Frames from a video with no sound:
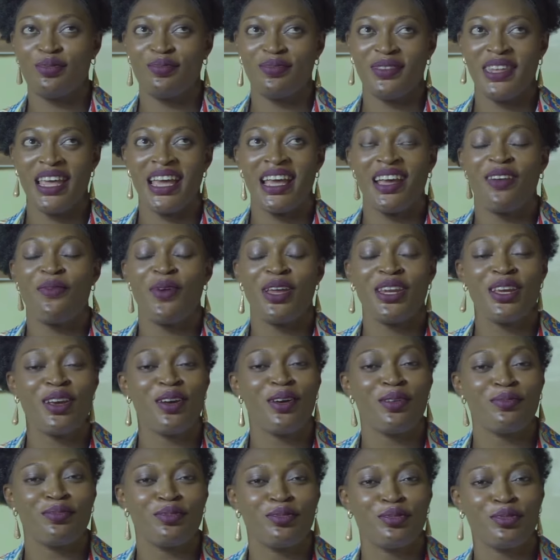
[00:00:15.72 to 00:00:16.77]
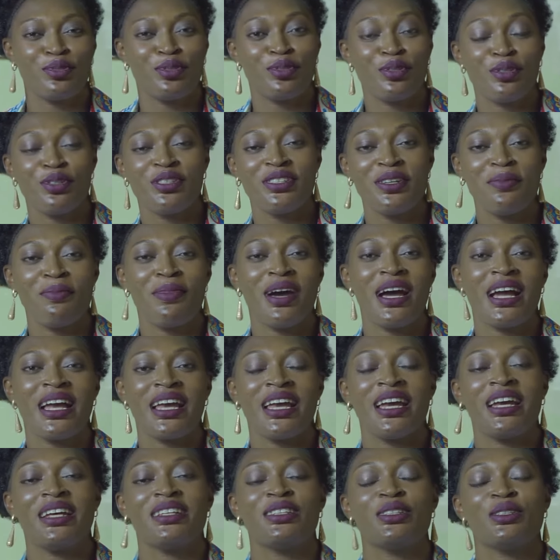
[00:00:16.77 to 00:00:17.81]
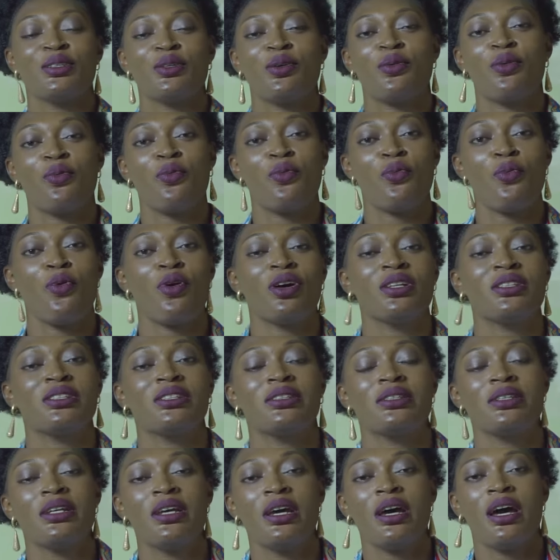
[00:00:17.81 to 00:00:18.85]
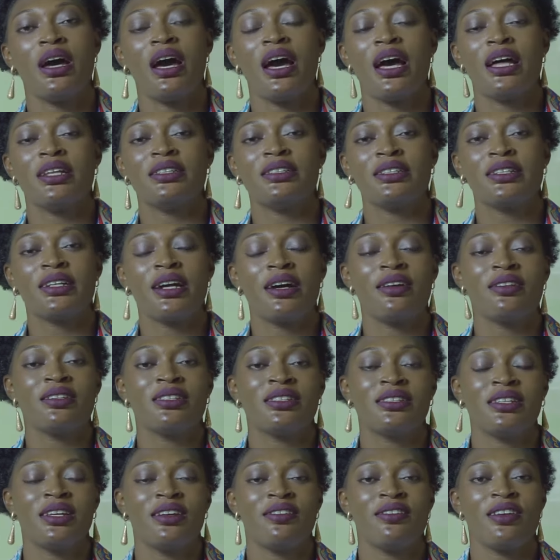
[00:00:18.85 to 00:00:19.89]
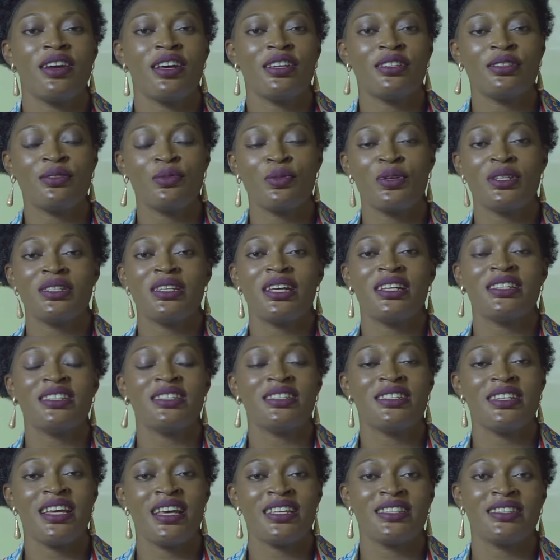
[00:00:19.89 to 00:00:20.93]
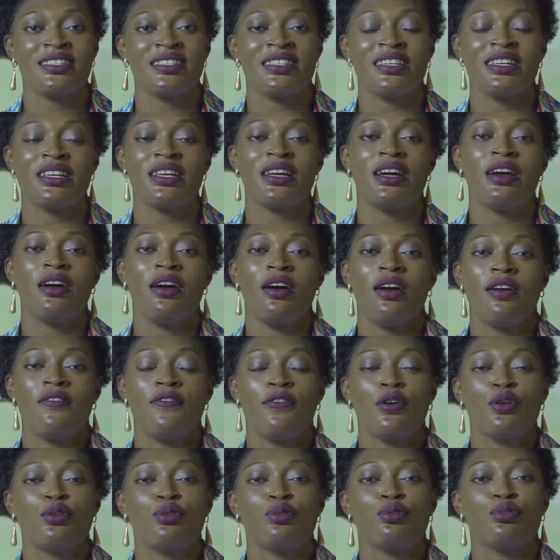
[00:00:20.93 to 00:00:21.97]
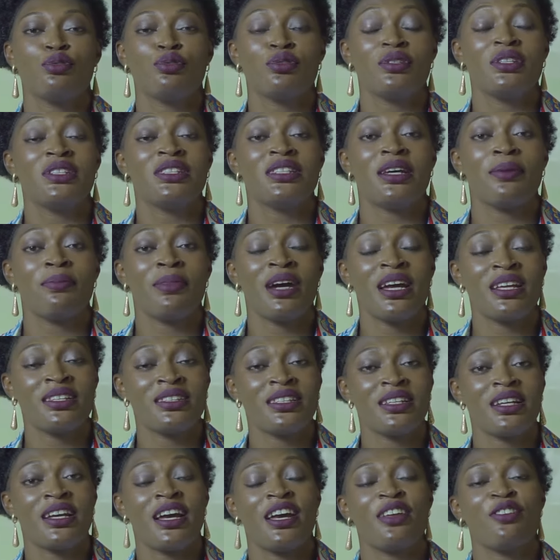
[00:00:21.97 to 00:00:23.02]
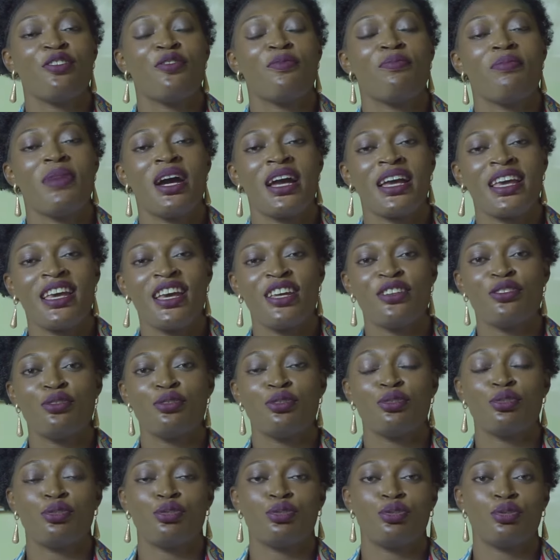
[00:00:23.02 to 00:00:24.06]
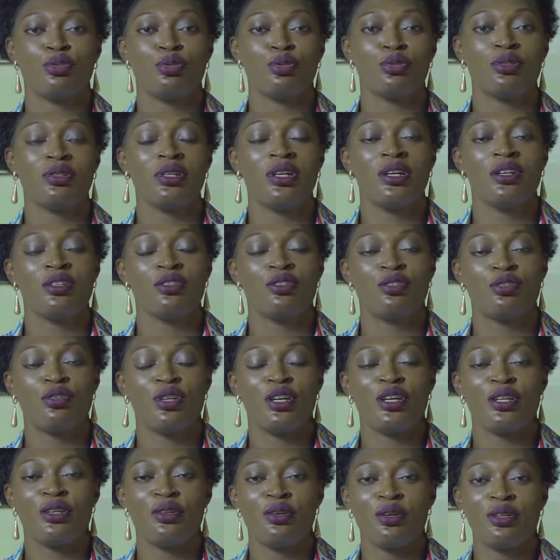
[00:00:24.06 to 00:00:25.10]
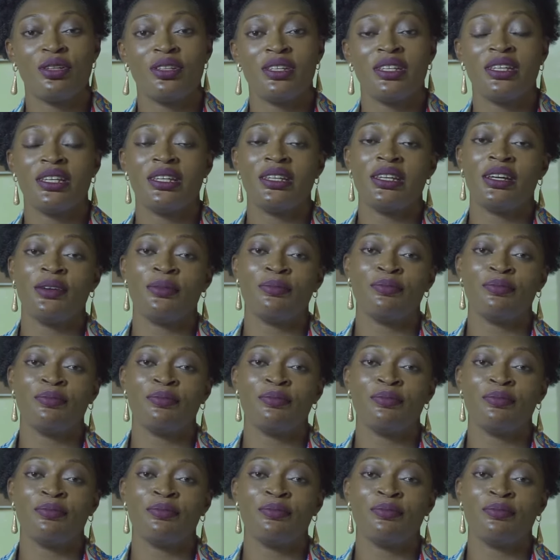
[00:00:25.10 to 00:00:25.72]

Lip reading: Like when it comes to choosing market, what are the criteria, what are the yardstick for you to determine the kind of market you should trade on in